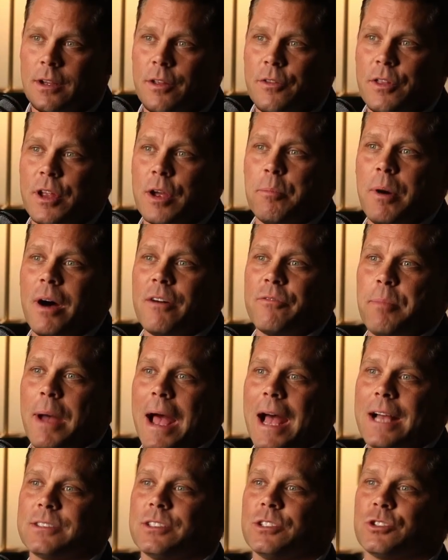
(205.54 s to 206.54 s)
The above
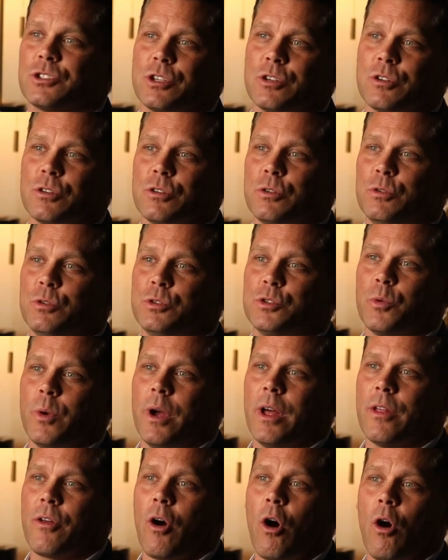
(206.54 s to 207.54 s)
passage concludes
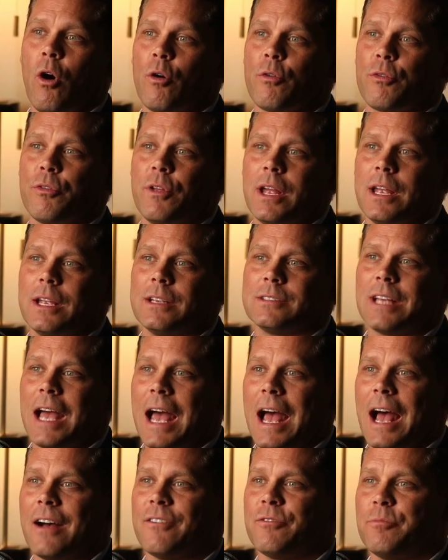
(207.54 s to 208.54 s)
with, "All things
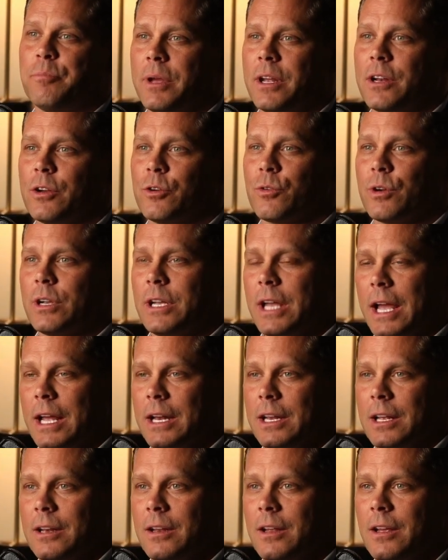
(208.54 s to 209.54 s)
have been
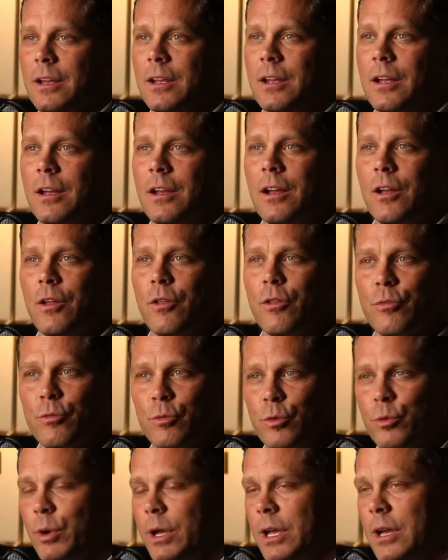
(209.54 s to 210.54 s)
created
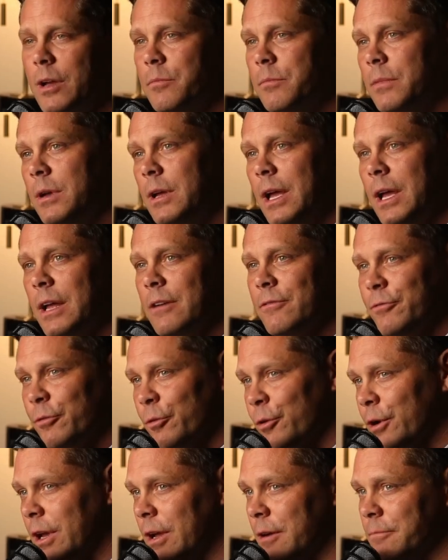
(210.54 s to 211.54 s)
through him and
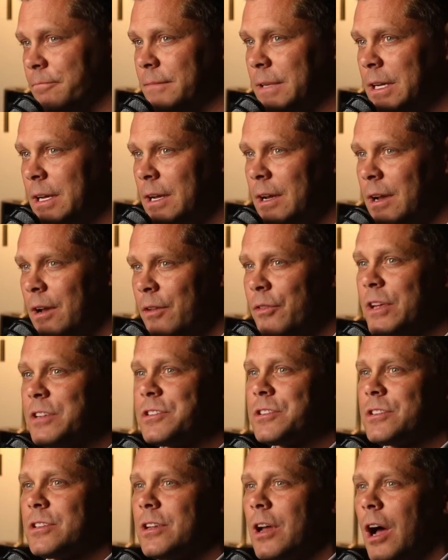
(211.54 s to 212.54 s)
for him."
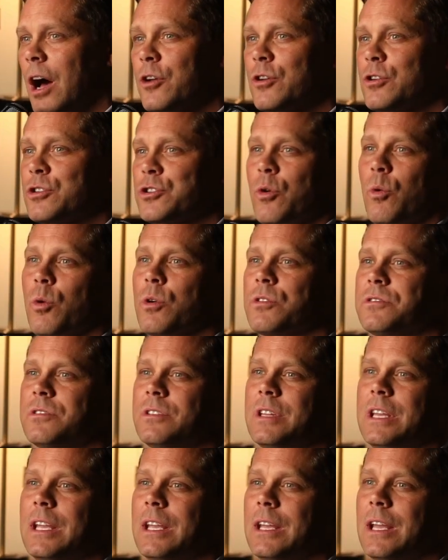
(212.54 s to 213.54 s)
This underscores
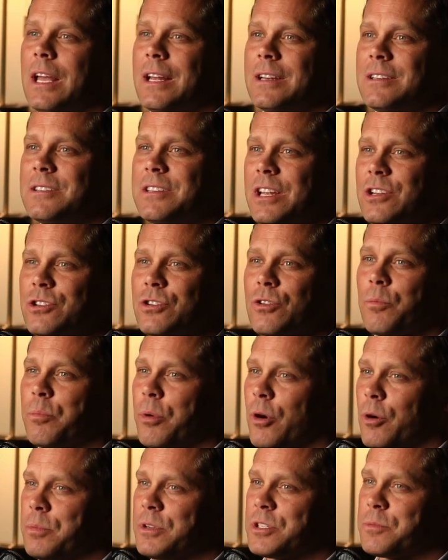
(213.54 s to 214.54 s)
the intentional
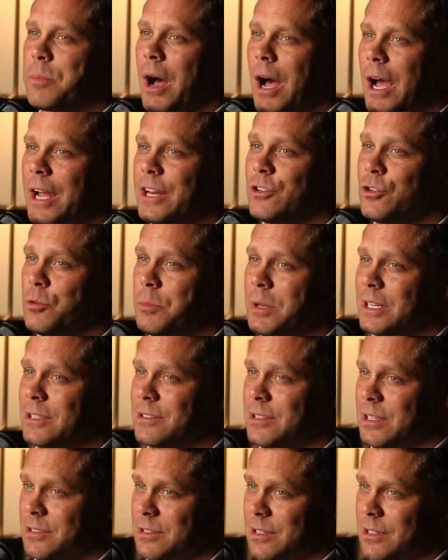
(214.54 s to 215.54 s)
purpose behind human
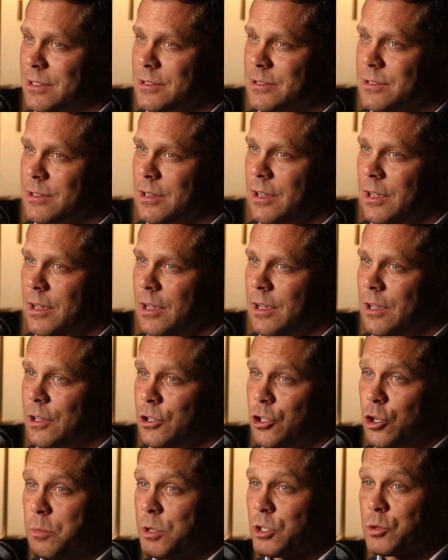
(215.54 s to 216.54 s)
existence.
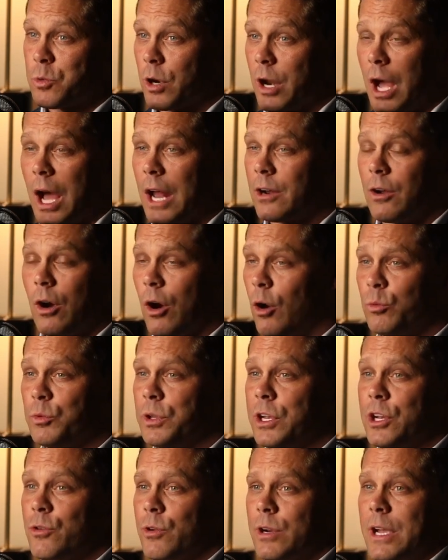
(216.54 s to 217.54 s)
Humans were not
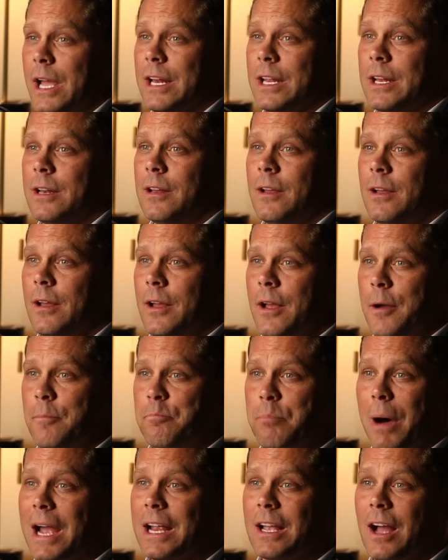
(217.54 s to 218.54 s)
only created
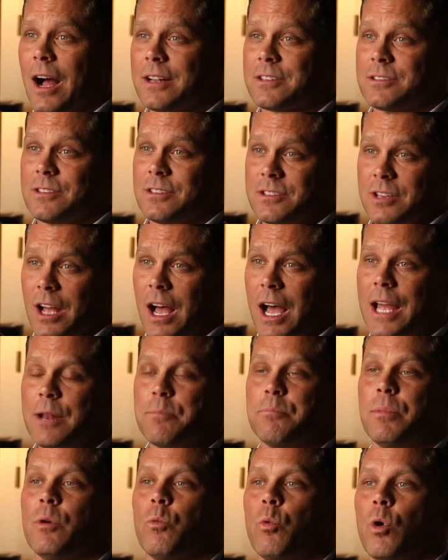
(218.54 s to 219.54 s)
by God's
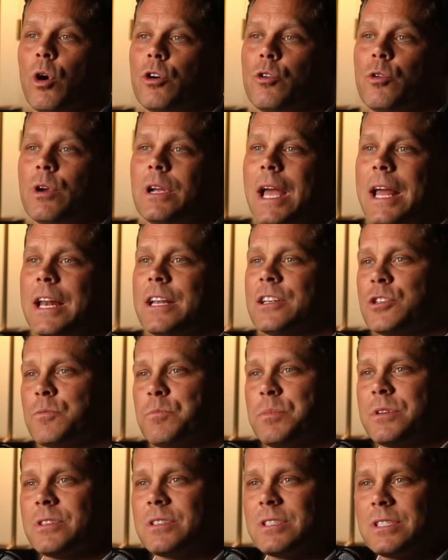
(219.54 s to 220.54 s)
design, but were created
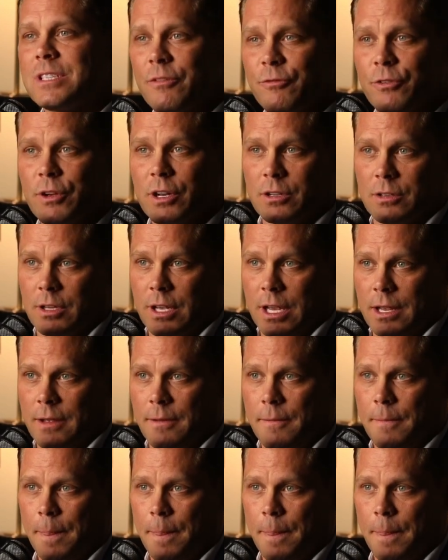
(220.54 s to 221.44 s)
specifically.